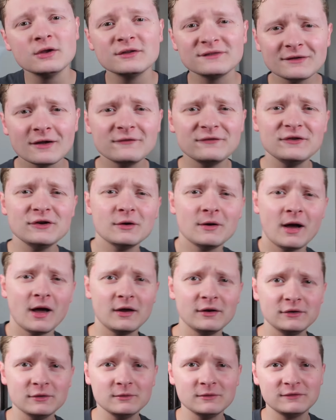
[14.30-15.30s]
So if you know
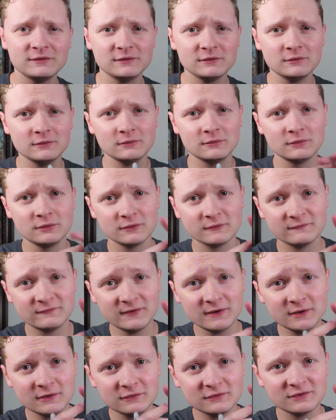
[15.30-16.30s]
how to do it through your
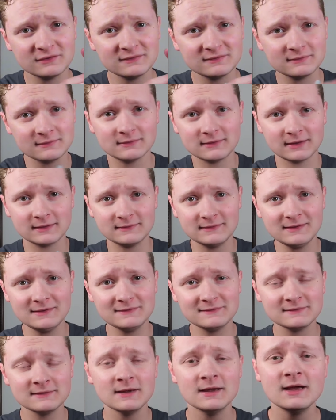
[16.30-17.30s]
finger, just like
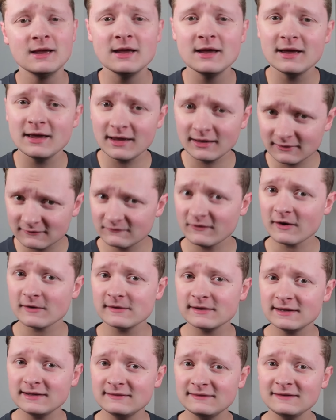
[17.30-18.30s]
this, it's
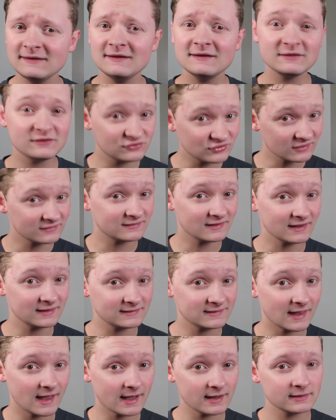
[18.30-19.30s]
very easy. It's just
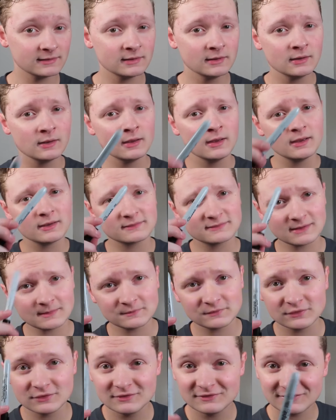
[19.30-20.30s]
like that,
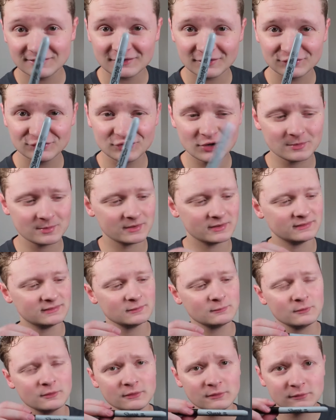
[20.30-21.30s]
except you're using a Sharpie.
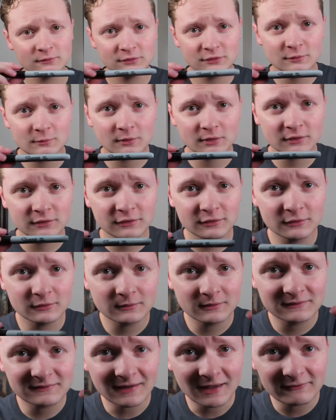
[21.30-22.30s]
So what you want to
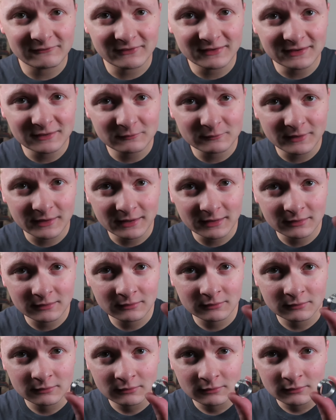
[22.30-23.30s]
do is have any ring,
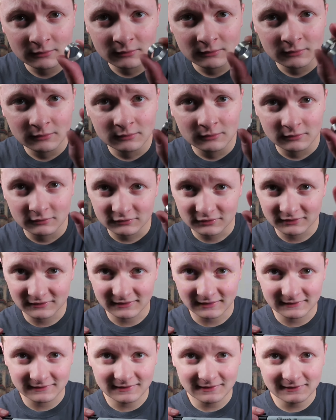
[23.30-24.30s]
just
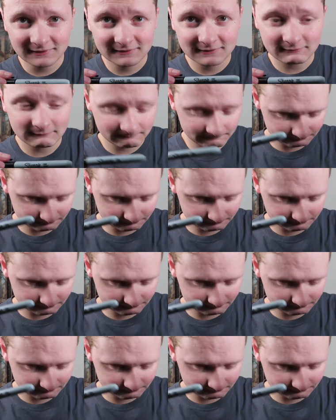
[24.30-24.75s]
like this,